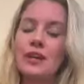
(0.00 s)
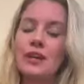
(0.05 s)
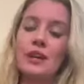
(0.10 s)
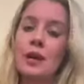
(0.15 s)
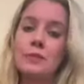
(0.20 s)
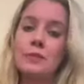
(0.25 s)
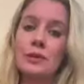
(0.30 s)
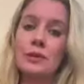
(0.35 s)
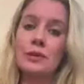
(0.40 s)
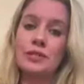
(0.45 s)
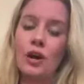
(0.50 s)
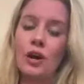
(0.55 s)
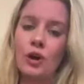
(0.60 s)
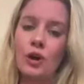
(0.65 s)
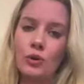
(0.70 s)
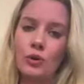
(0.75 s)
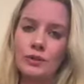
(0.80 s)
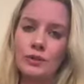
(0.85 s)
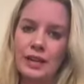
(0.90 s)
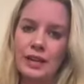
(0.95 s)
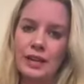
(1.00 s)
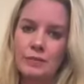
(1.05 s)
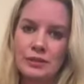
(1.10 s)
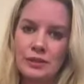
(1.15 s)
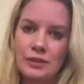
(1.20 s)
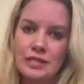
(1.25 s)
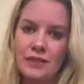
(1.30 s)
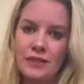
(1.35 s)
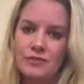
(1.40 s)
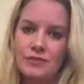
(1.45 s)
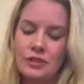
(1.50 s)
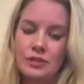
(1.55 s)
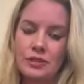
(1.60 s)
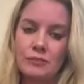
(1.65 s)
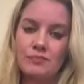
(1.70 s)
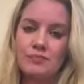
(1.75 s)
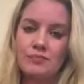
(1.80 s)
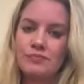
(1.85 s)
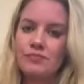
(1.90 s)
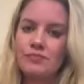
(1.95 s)
don't come to us cold. They come to us
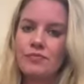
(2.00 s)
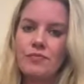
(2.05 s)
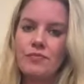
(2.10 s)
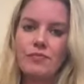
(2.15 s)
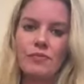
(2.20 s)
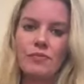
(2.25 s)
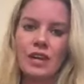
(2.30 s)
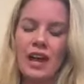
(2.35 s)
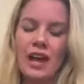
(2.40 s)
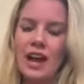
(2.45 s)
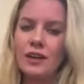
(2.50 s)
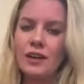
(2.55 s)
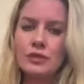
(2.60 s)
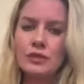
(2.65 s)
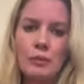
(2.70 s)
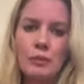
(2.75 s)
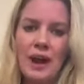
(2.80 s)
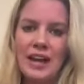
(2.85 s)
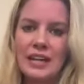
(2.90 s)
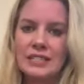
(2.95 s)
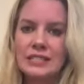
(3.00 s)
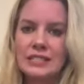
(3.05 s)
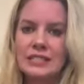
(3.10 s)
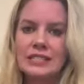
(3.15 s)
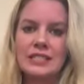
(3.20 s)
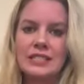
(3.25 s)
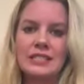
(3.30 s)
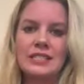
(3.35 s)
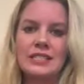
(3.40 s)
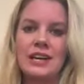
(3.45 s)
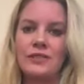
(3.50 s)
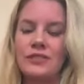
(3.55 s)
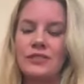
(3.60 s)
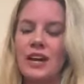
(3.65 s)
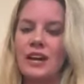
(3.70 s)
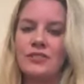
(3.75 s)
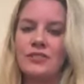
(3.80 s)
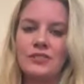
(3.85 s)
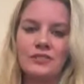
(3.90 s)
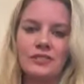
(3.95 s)
after outdoor practices,
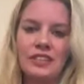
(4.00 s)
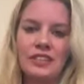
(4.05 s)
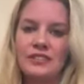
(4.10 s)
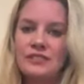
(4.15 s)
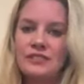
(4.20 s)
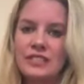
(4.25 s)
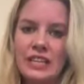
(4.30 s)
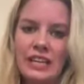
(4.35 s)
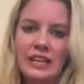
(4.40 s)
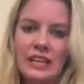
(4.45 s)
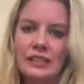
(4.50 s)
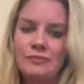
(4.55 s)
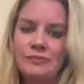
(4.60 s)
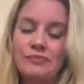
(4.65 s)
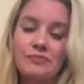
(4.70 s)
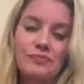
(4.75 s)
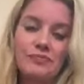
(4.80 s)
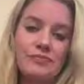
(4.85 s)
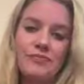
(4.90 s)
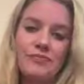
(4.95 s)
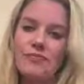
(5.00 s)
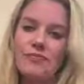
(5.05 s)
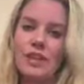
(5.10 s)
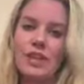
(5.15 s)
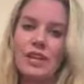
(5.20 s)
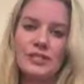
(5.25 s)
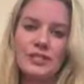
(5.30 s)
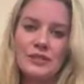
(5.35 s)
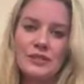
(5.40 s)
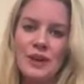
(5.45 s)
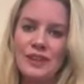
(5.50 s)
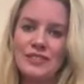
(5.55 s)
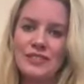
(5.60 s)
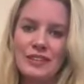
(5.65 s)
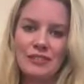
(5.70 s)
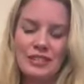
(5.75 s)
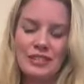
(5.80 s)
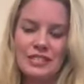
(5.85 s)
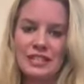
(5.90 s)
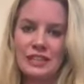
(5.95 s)
after lifting. So I've
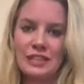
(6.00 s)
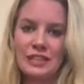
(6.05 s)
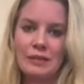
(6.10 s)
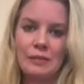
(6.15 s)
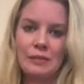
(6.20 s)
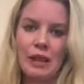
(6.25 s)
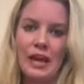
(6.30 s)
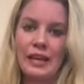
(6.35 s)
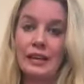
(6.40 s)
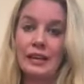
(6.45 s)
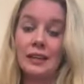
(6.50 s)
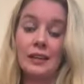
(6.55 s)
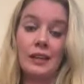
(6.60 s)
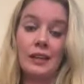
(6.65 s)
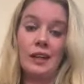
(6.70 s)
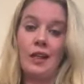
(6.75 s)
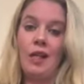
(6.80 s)
never seen them like,